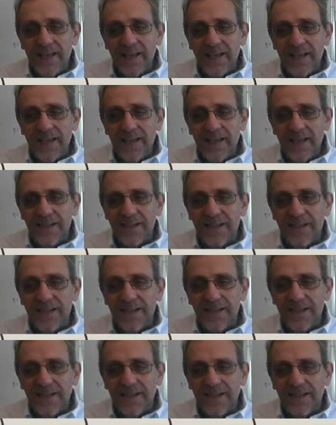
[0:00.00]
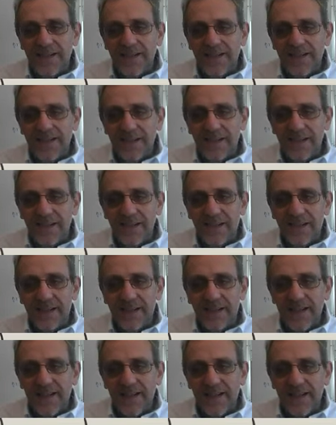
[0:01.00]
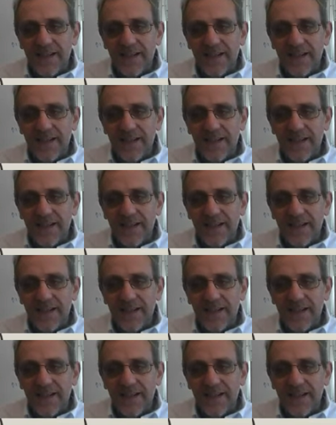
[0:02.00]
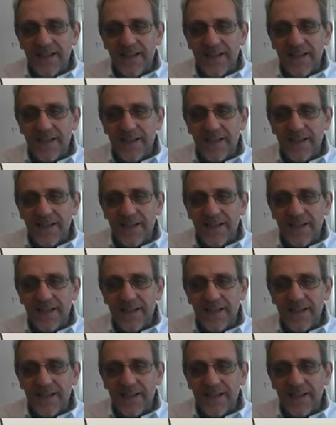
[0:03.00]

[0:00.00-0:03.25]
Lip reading: (silence)